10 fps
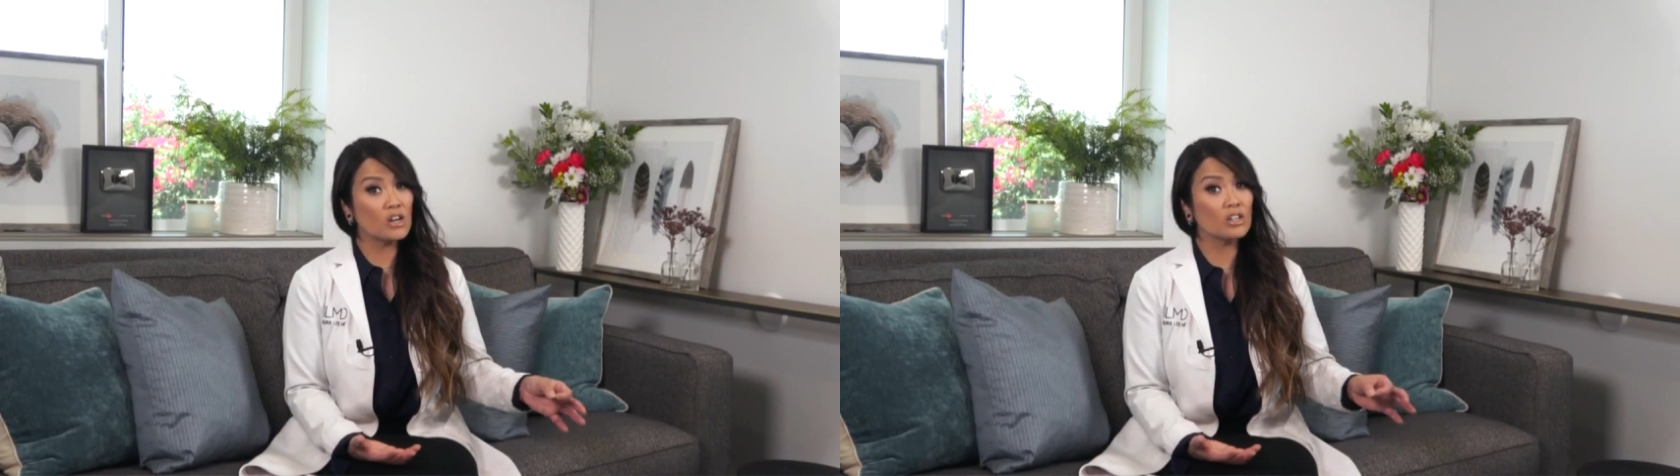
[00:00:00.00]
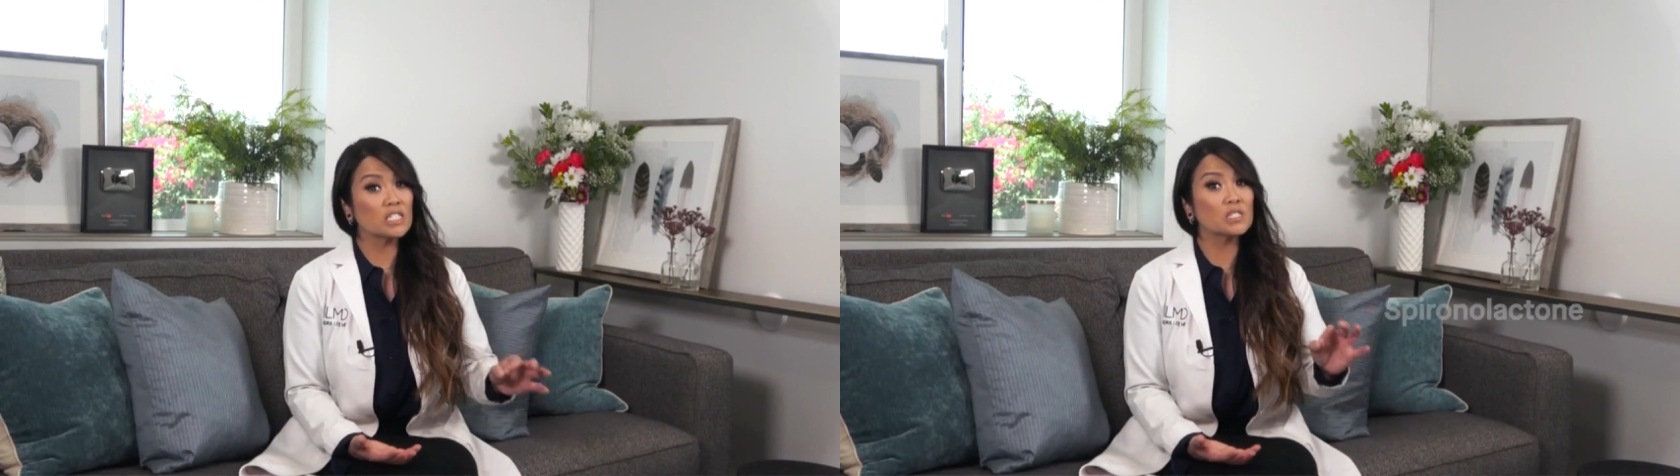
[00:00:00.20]

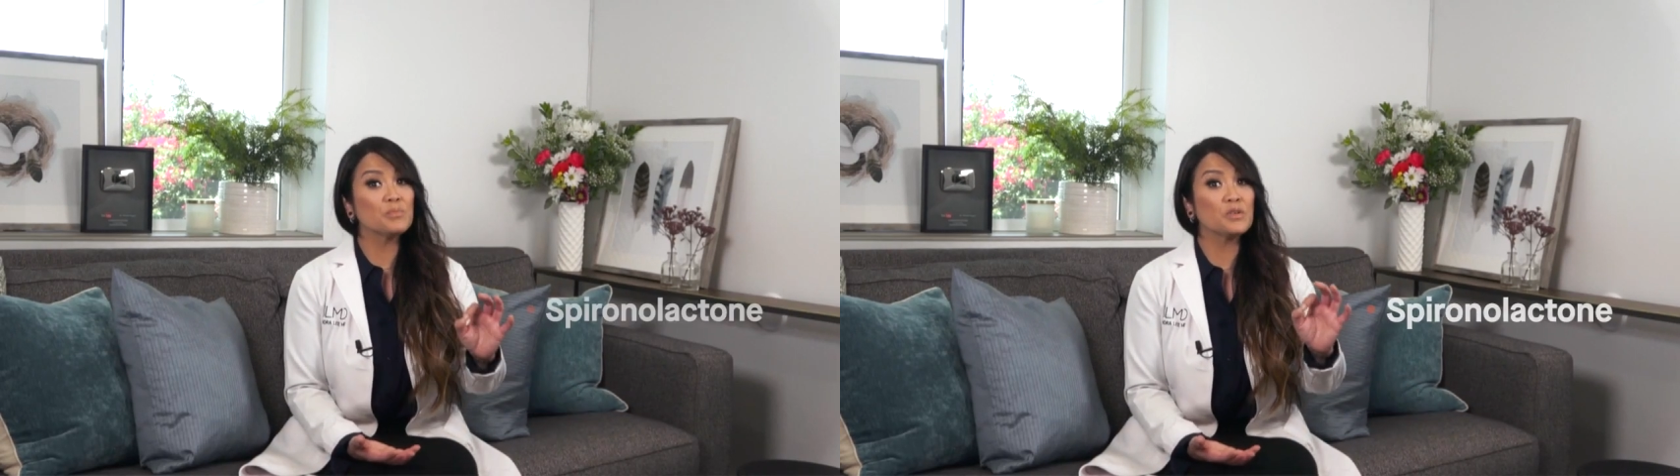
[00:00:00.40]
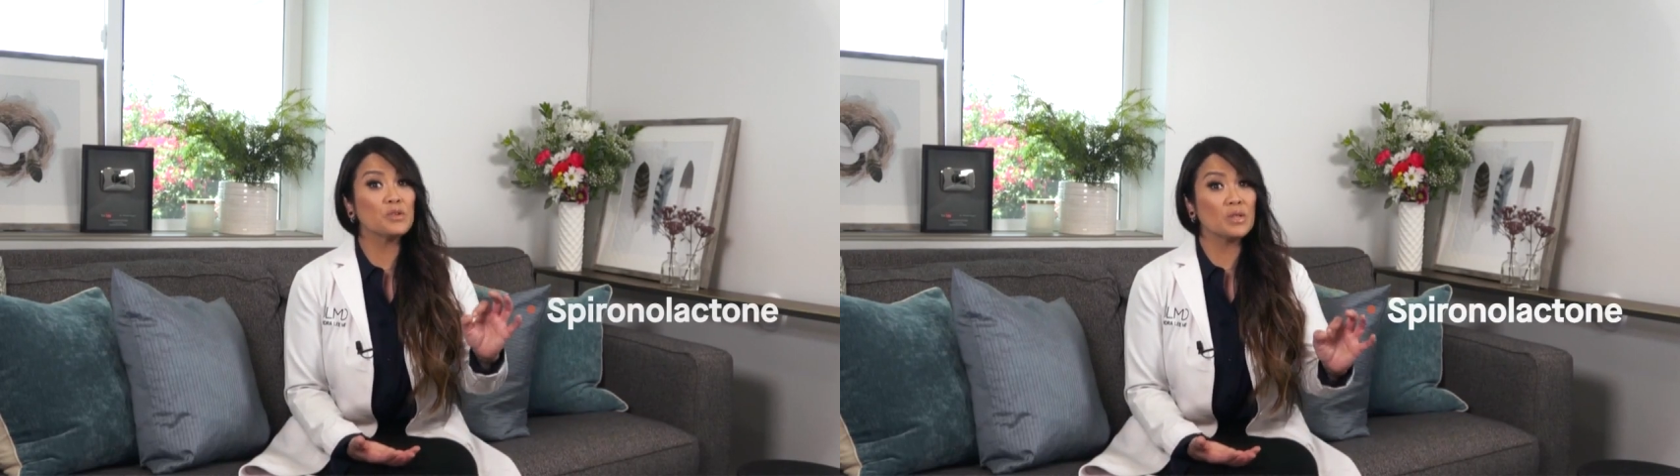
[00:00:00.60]
called
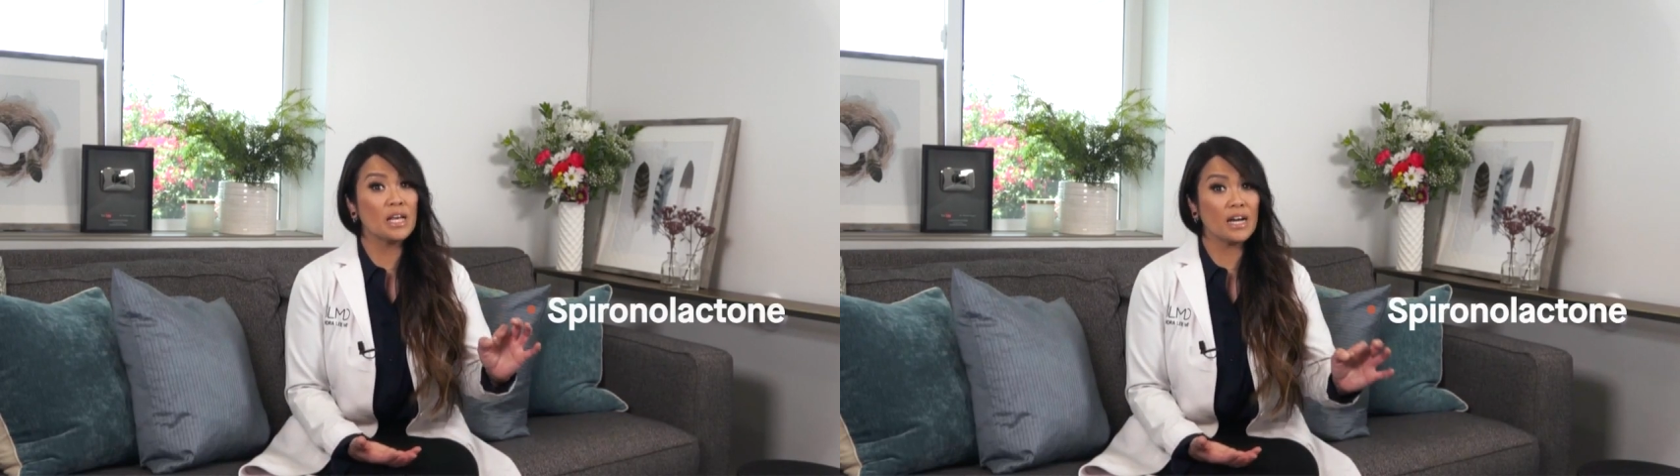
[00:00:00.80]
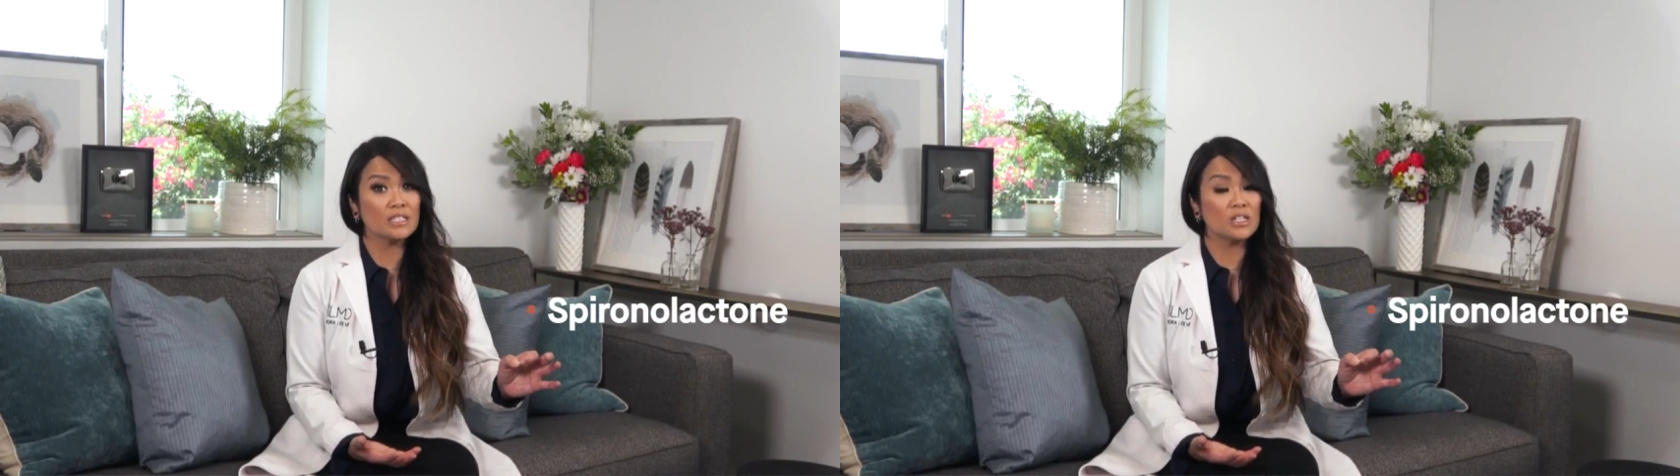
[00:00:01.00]

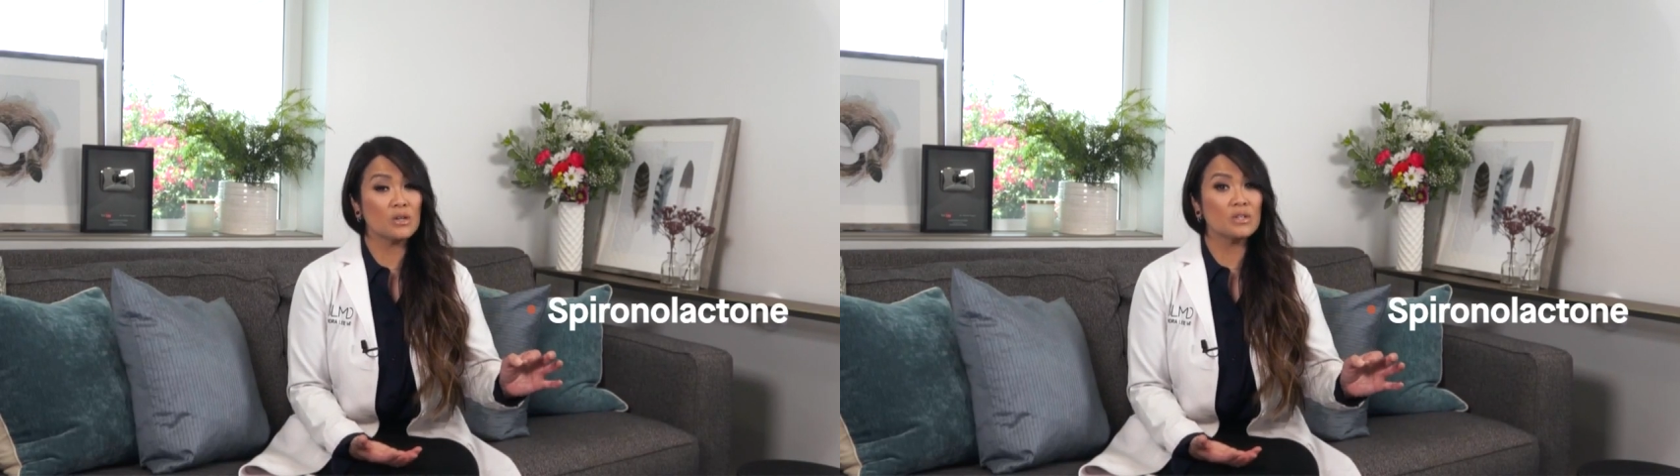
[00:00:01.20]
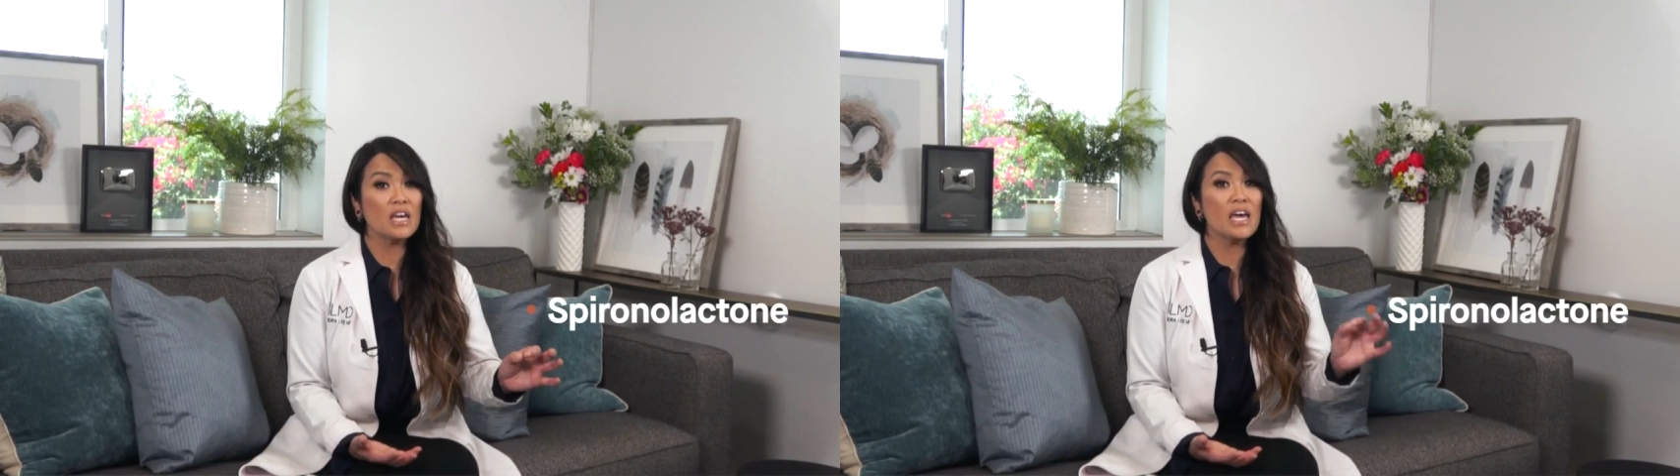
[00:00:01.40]
Spironolactone,